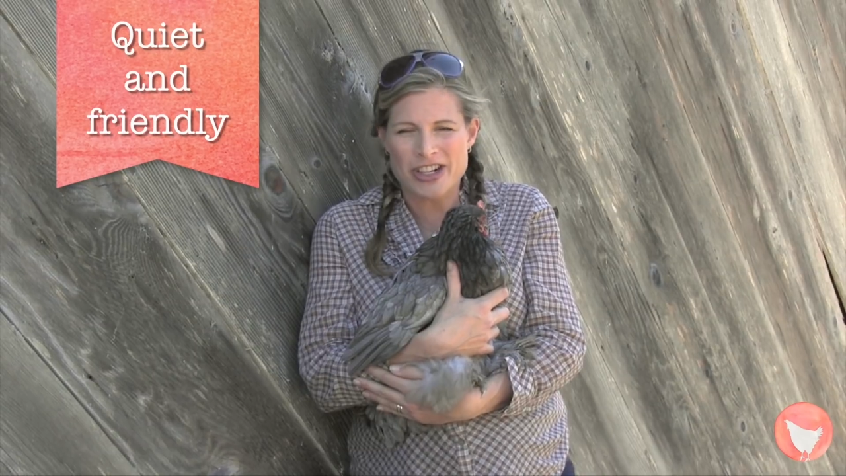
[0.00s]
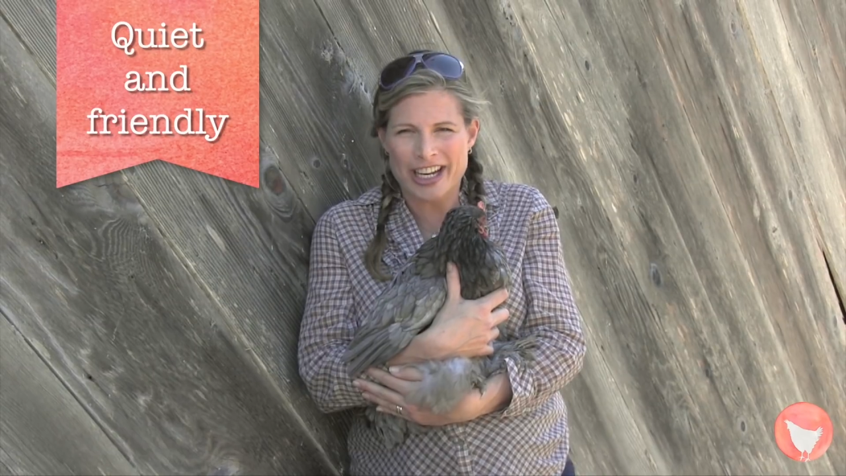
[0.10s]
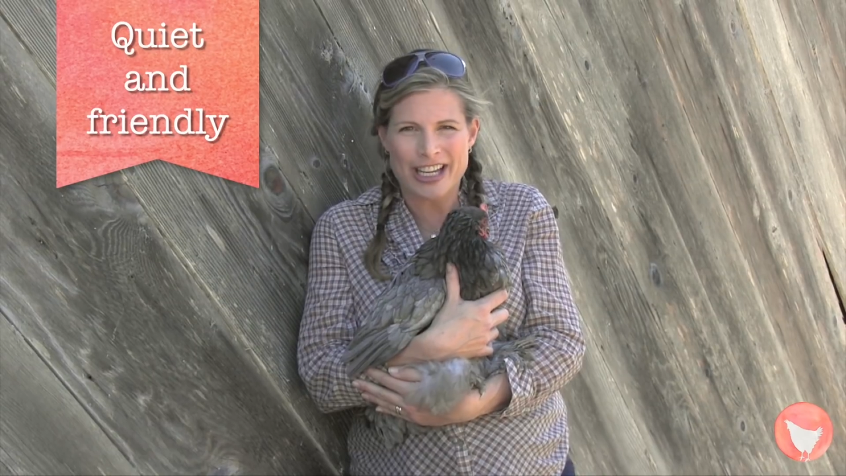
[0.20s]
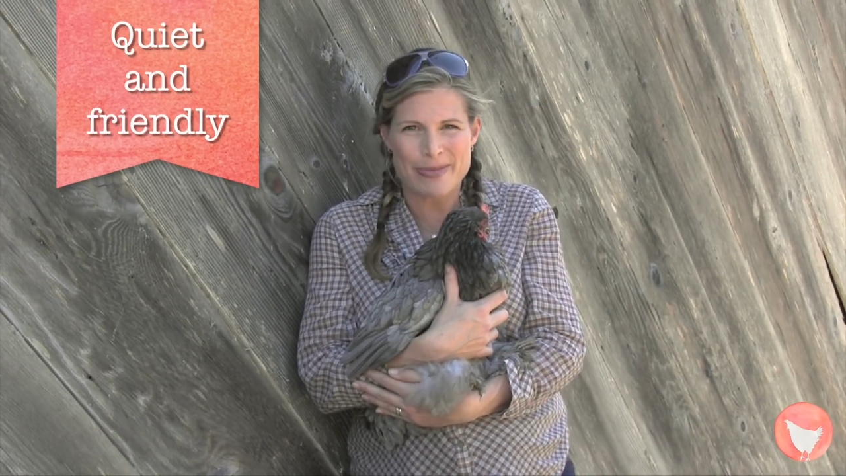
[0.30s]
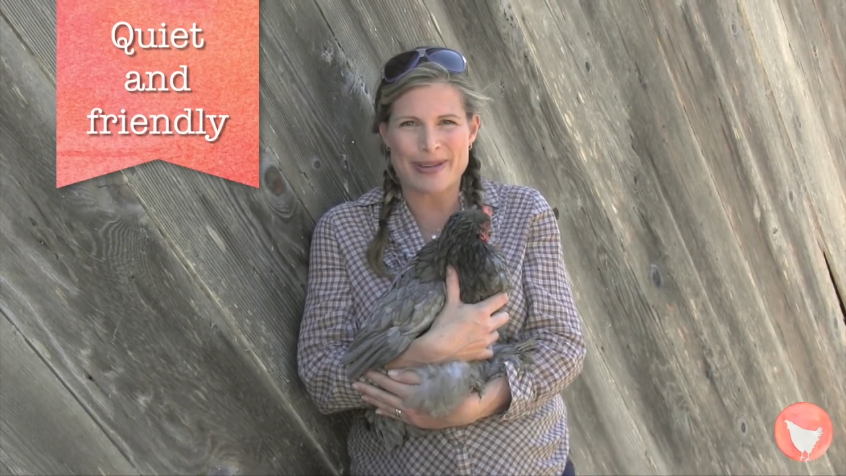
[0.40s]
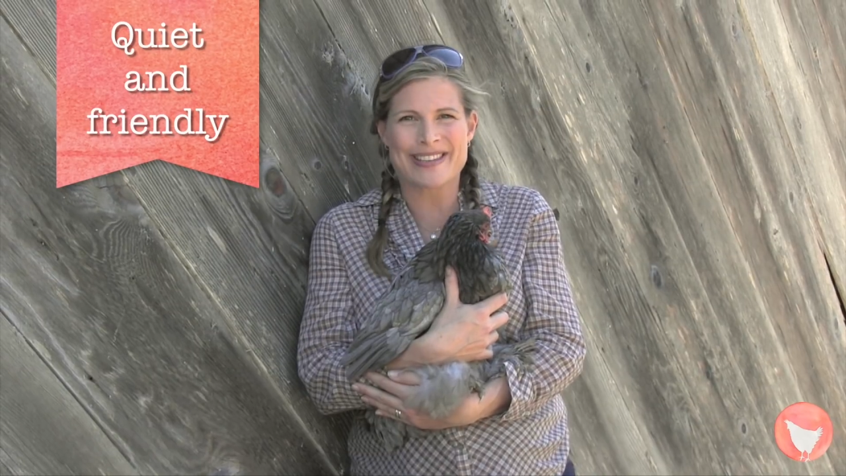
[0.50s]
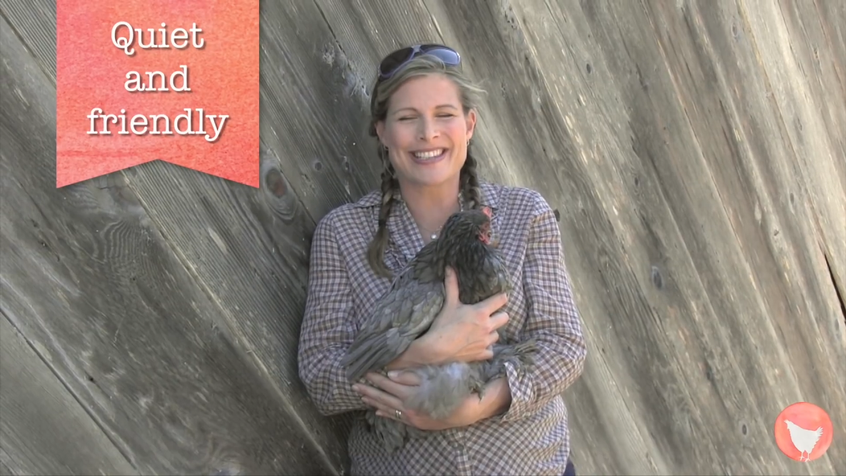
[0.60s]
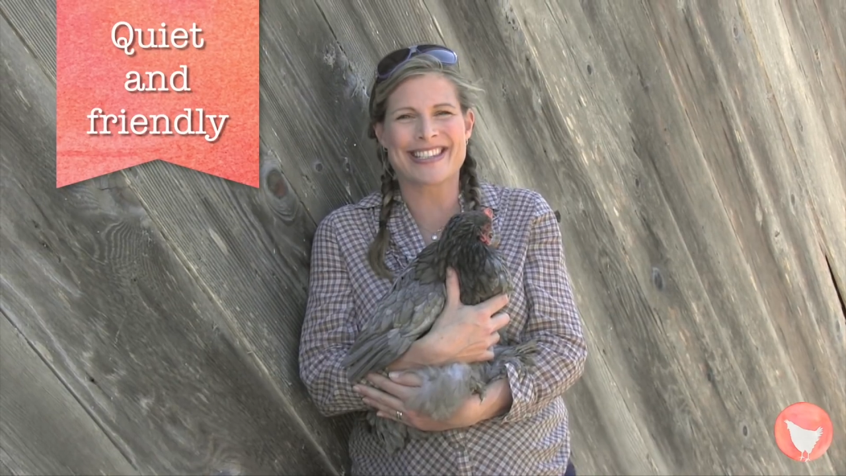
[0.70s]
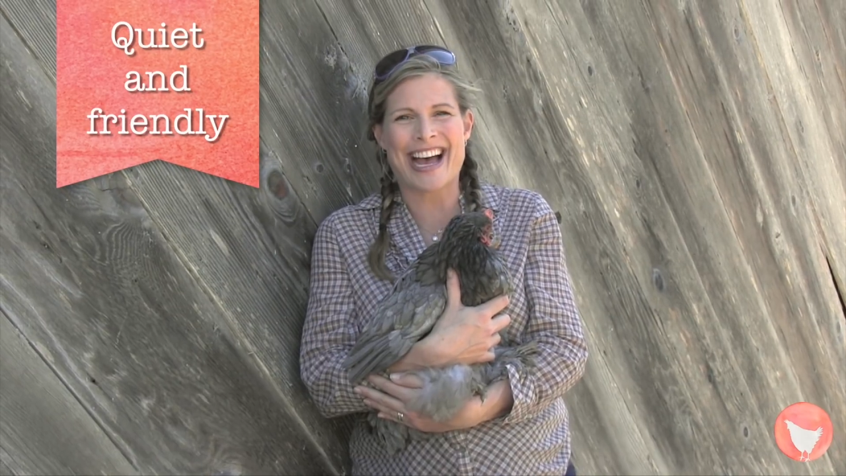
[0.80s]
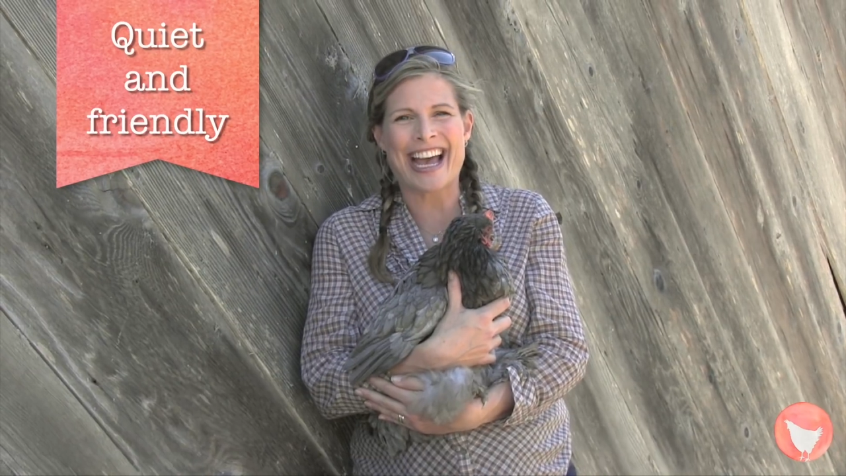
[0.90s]
chicken keeping
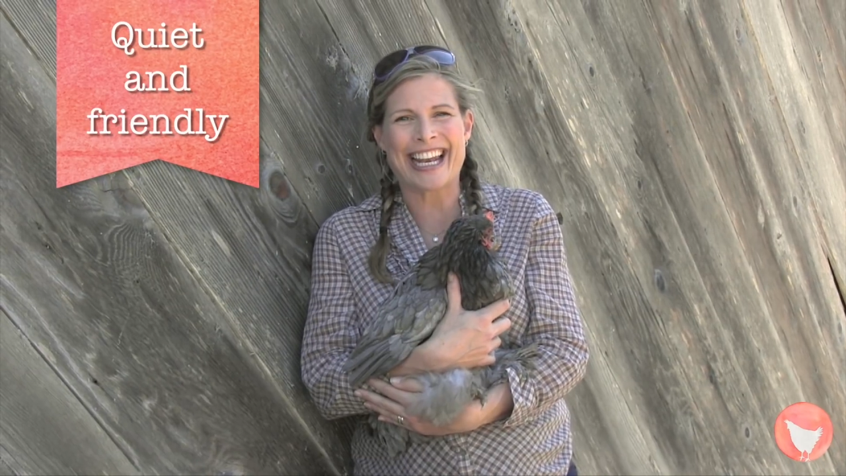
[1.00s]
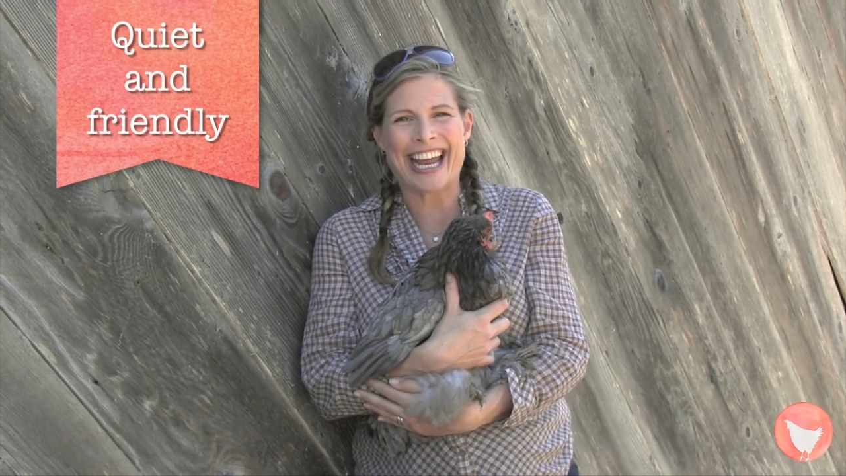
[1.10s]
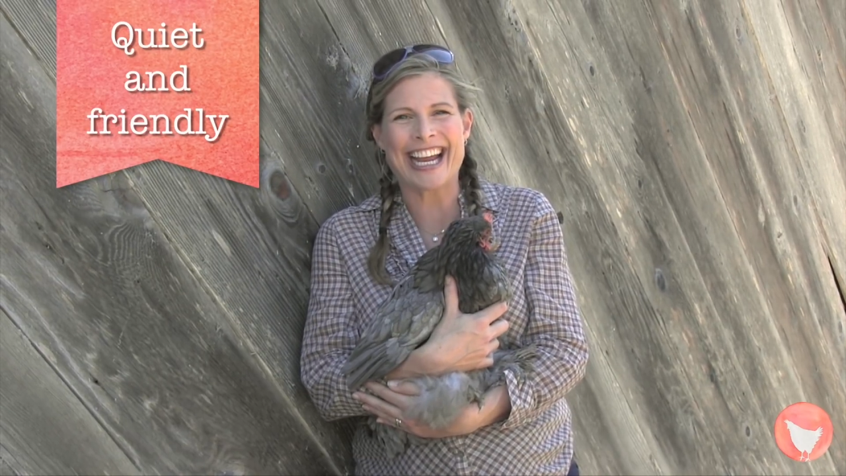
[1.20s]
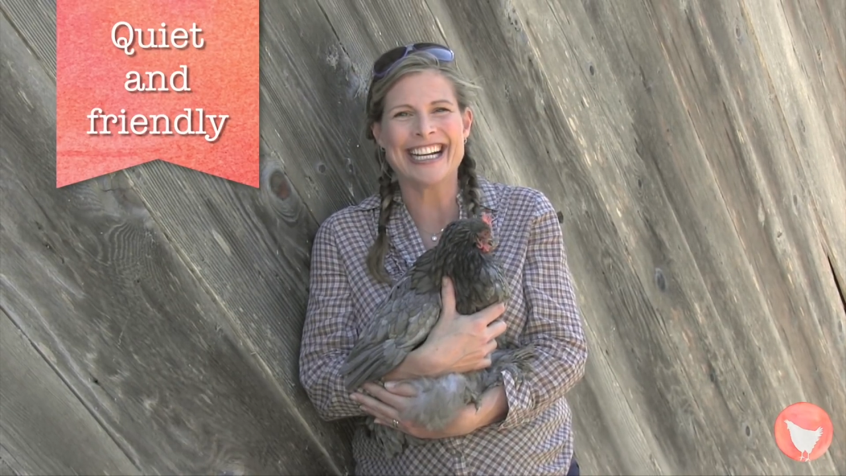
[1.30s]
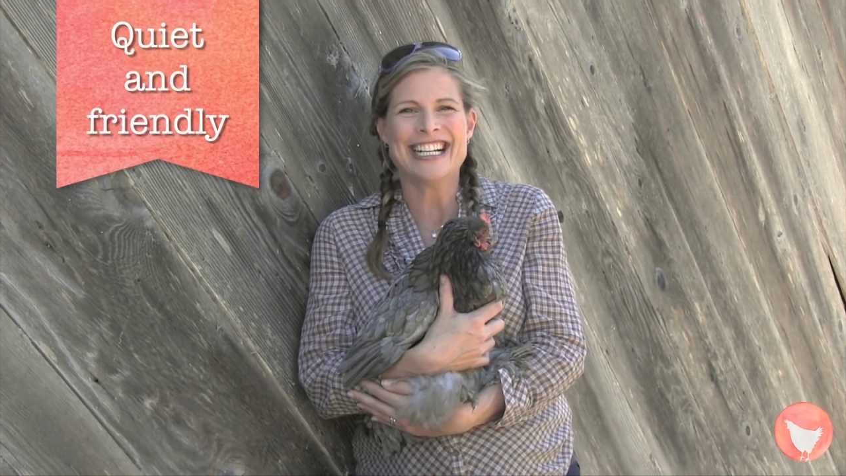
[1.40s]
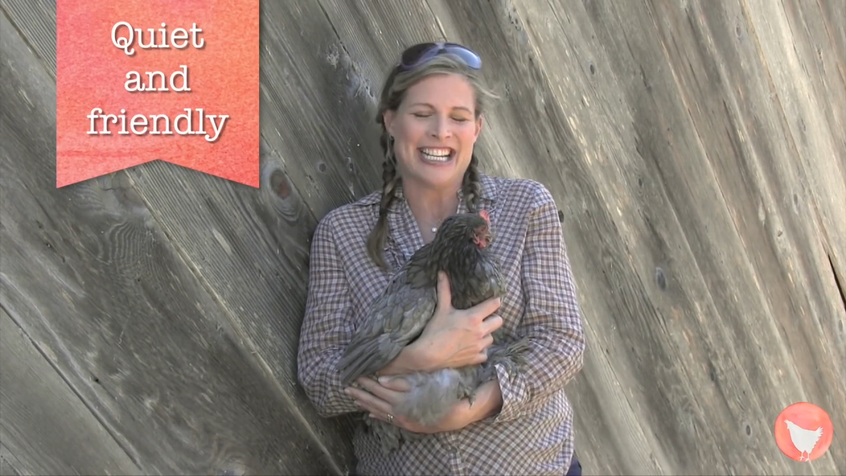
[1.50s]
society.